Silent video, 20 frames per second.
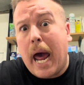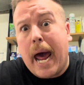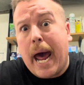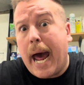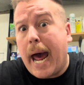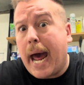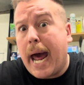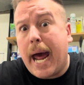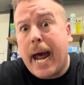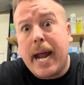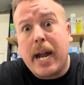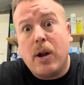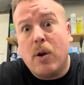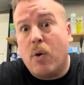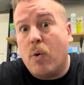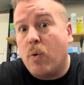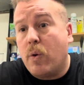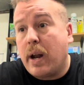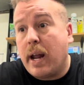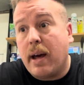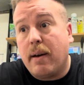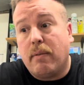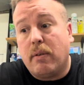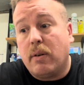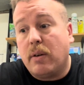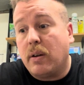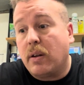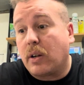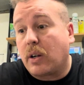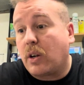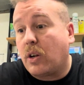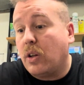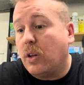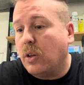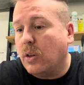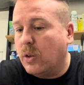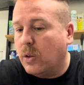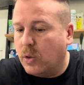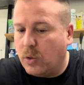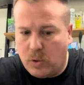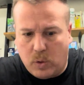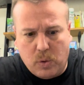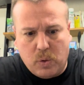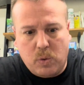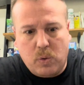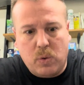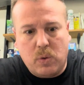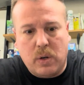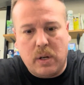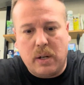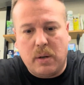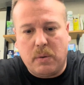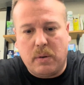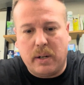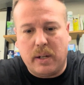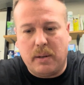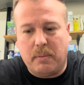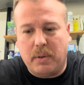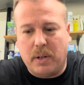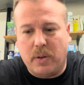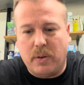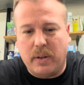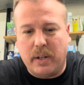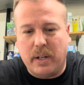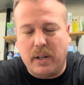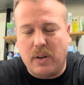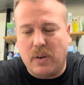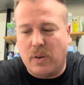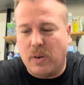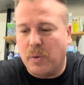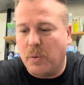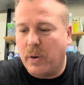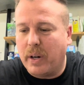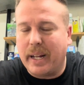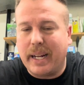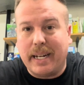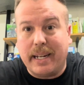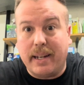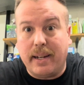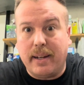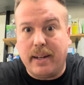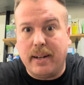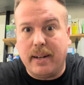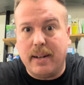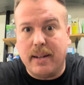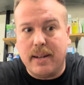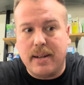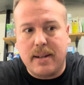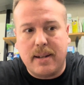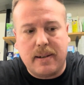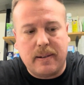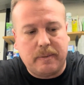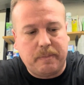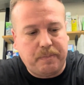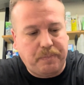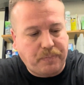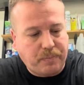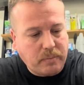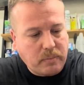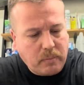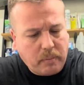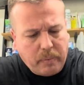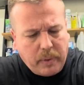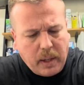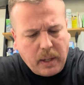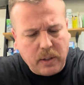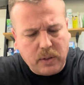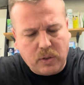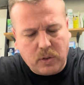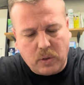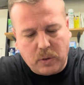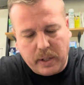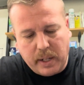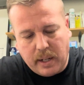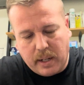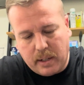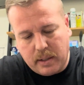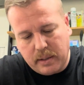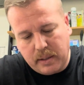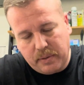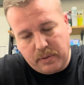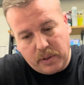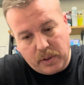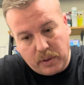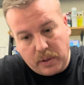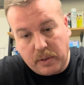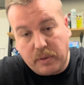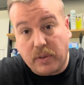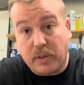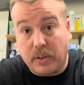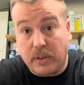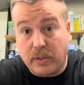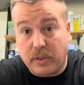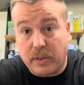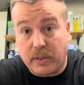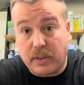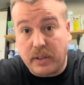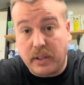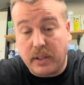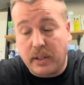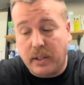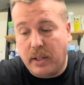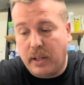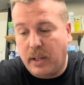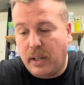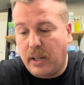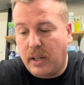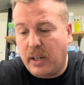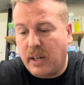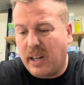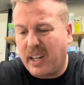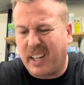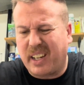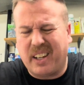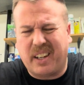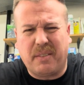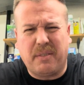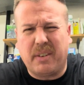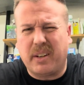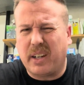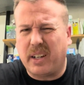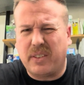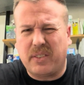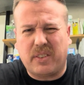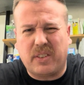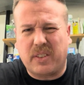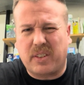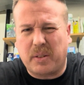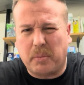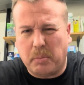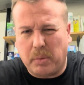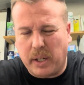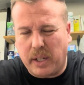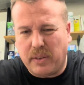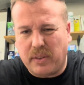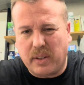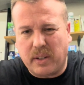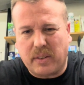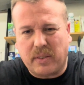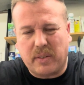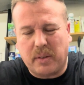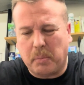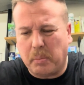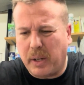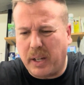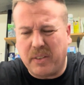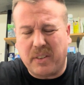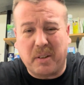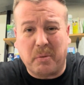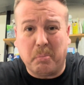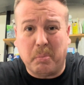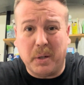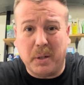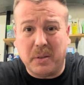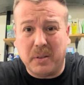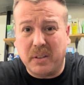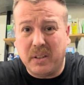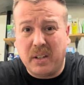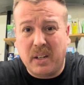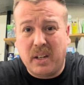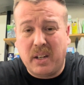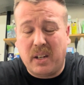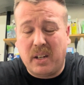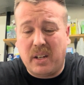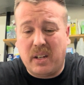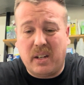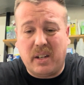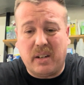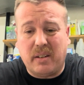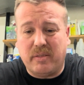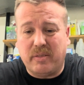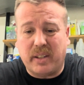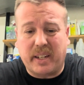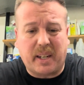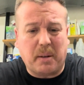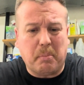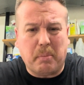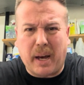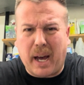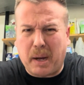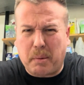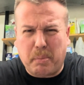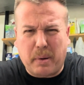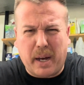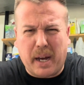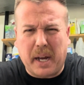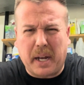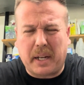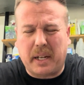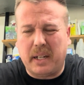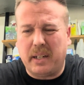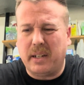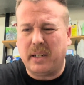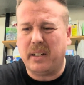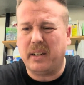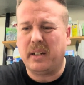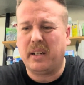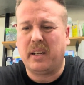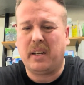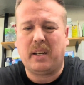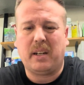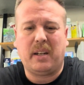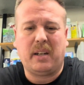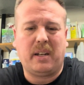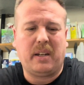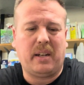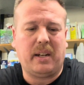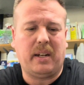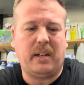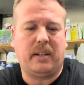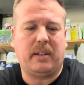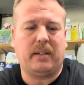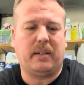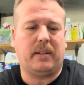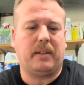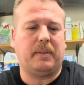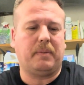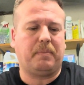I don't have a clue what I'm doing or what I need. So yeah, if you're interested, I can give you guys just the basics, a basic build of like a backpack and a